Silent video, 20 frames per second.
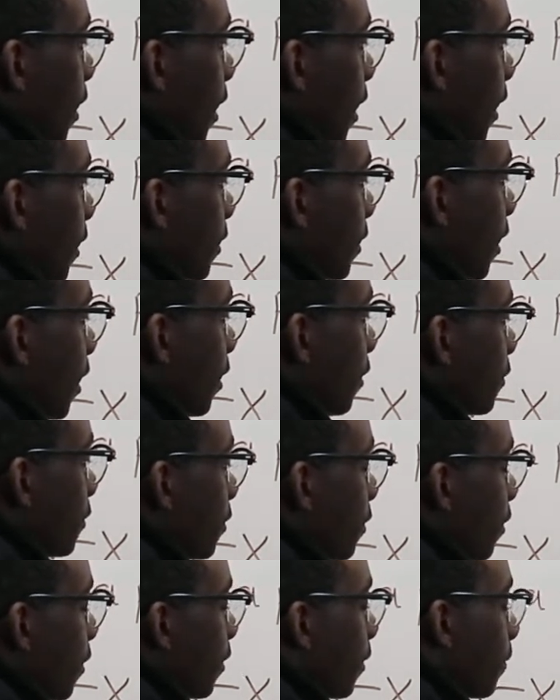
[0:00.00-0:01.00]

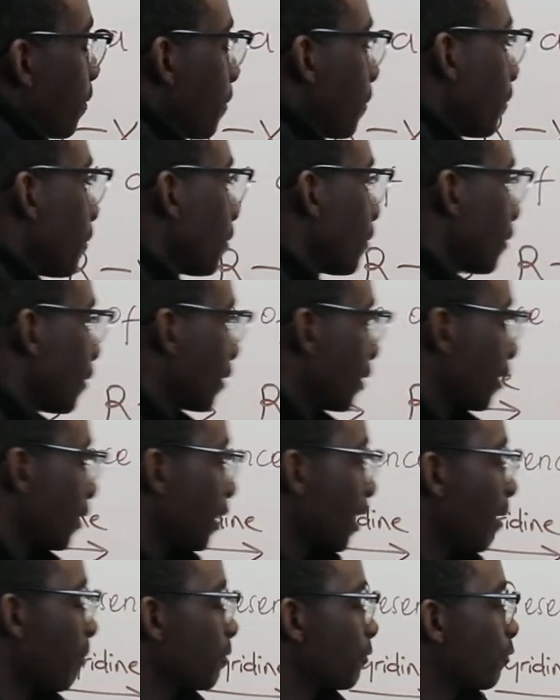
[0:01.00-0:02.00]
attacks,
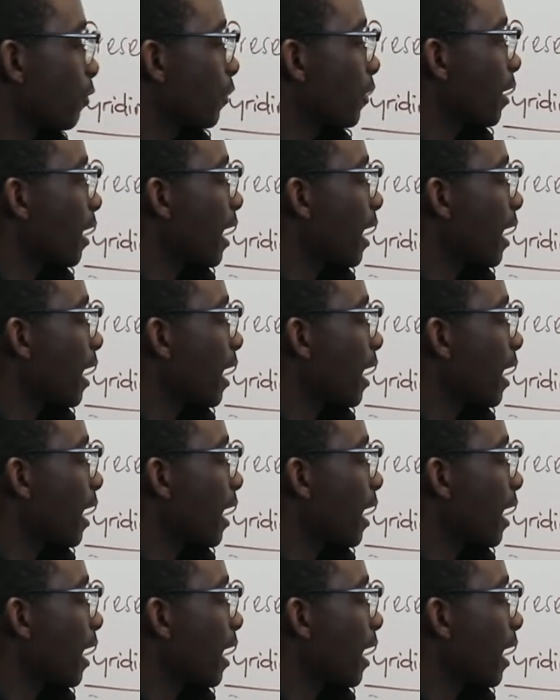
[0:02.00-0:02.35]
comes for the